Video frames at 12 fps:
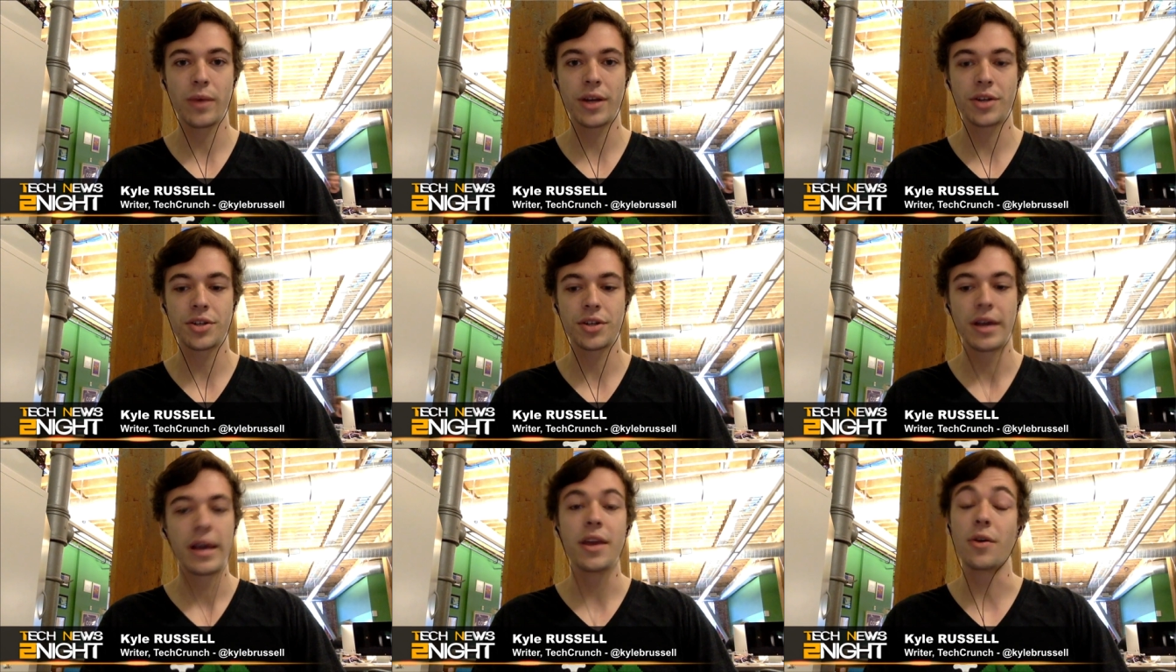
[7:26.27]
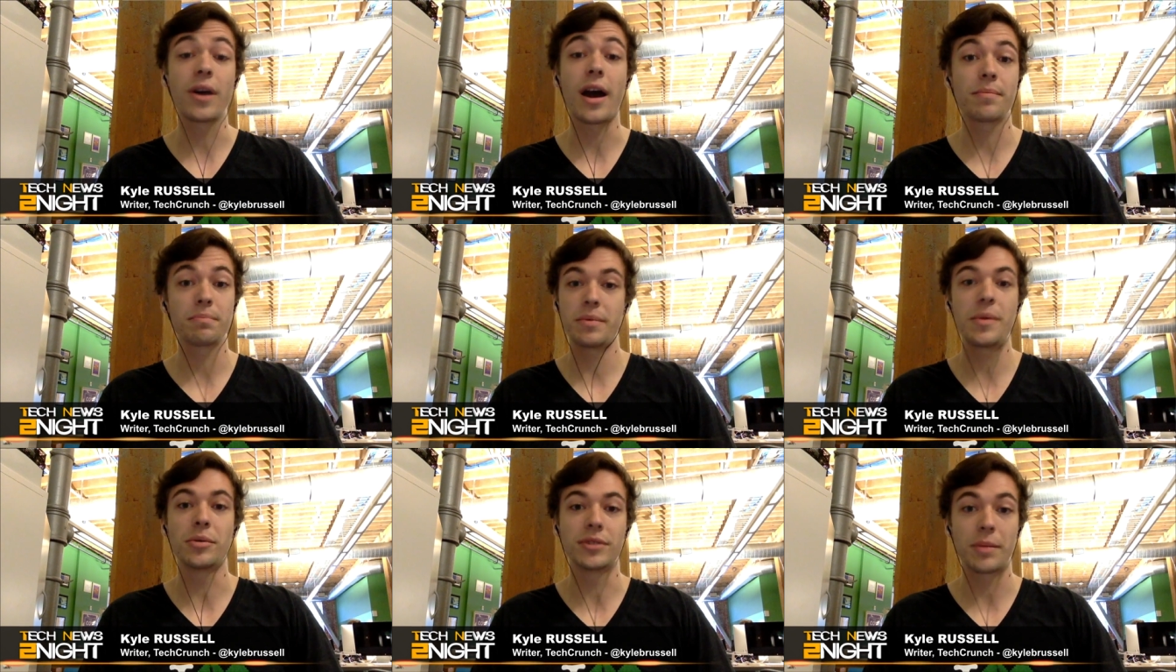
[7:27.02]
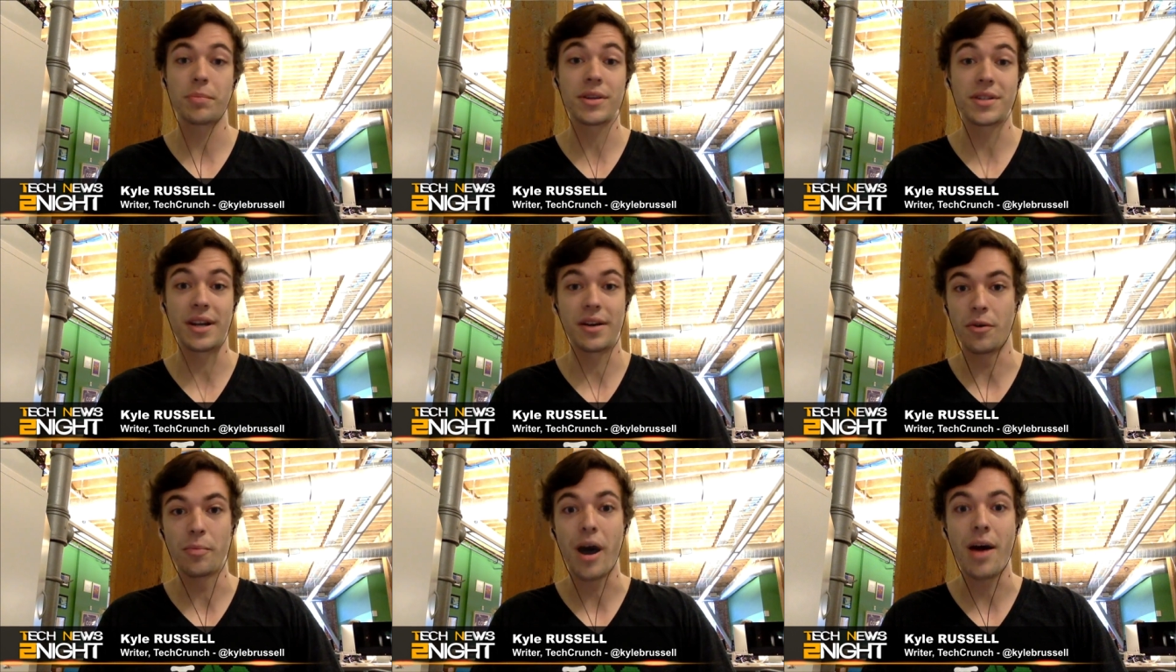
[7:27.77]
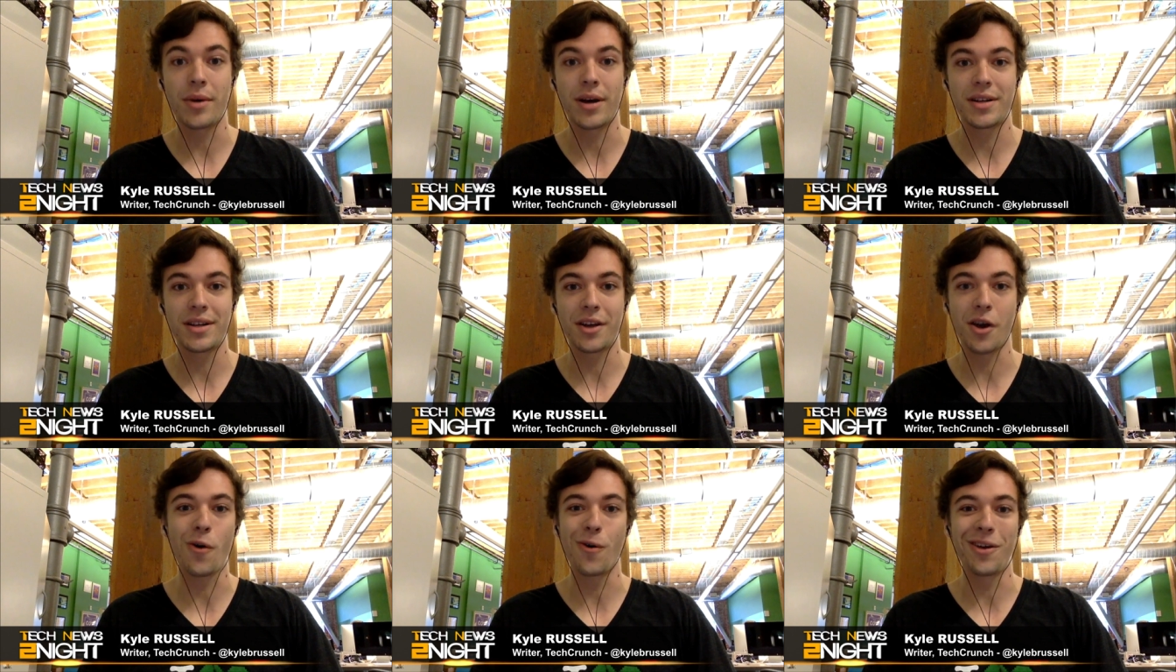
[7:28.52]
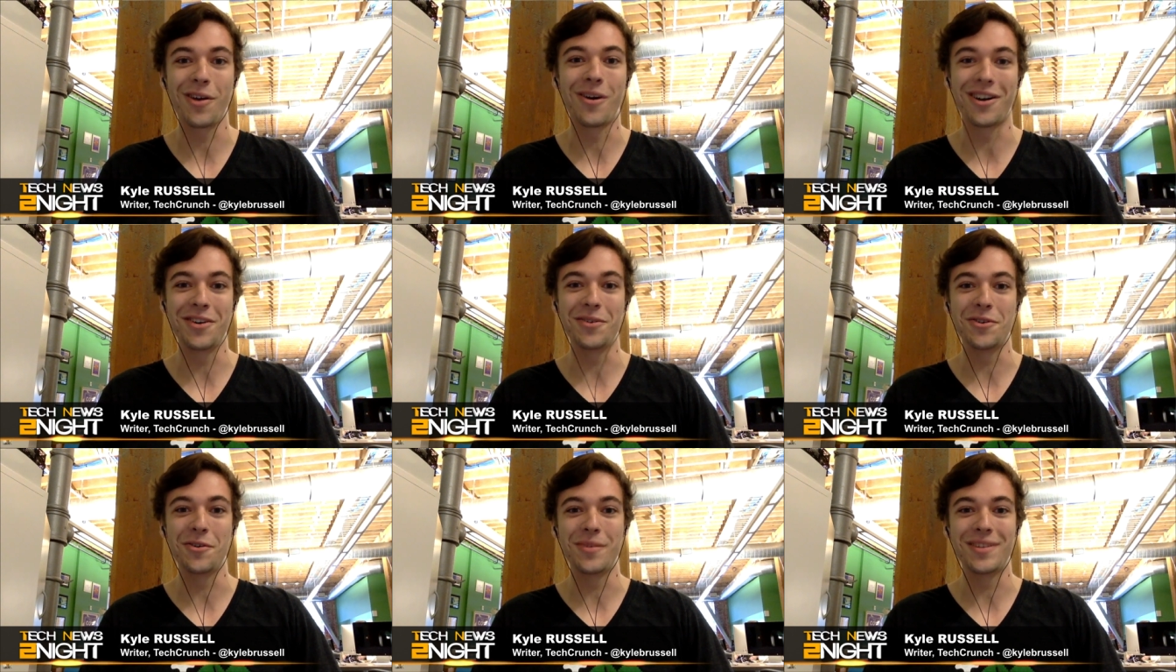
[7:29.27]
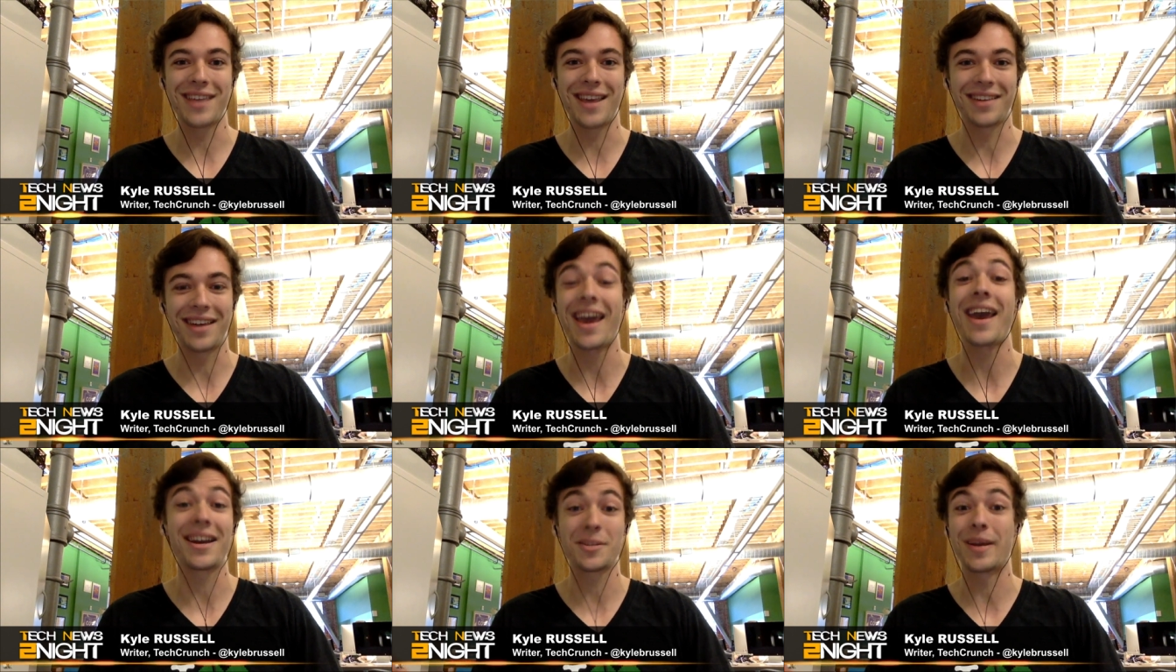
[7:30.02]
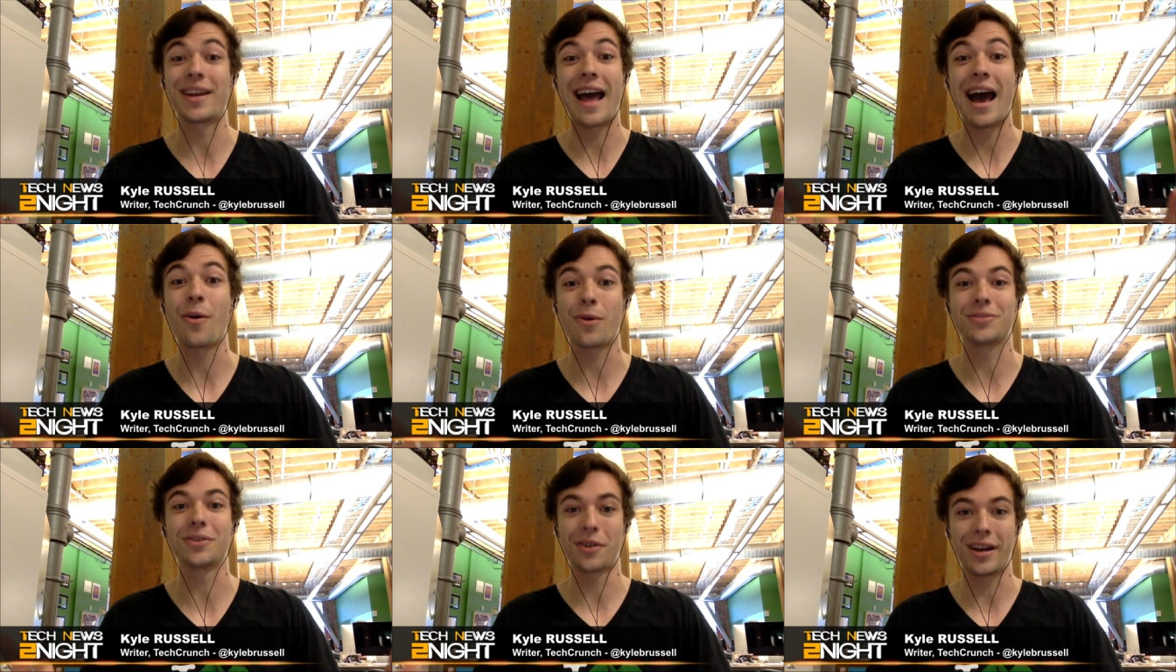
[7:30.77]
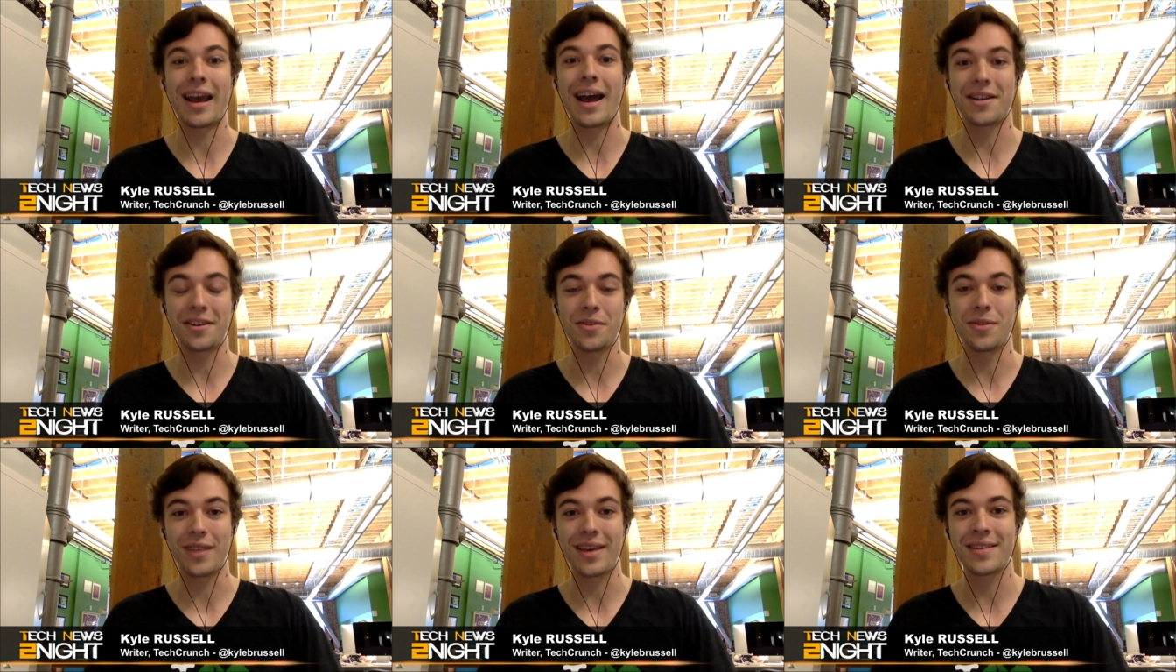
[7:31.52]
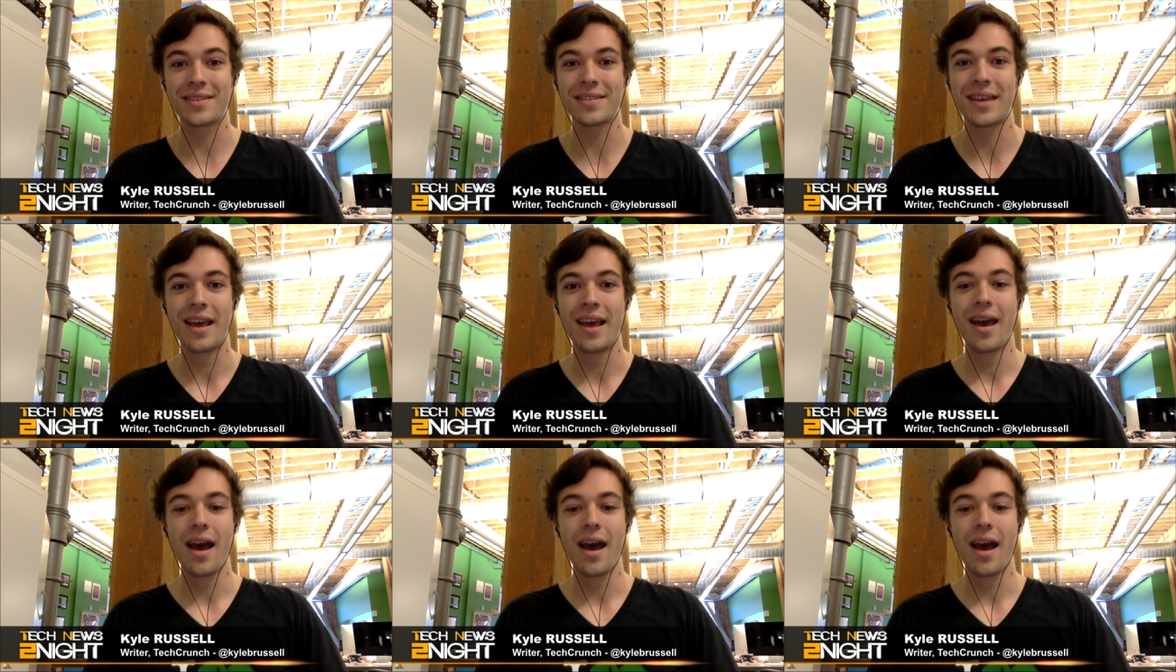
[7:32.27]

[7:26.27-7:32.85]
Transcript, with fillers: which you know got people like President Obama to go you know on YouTube and say like, "Hey, I spent an hour learning how to do this."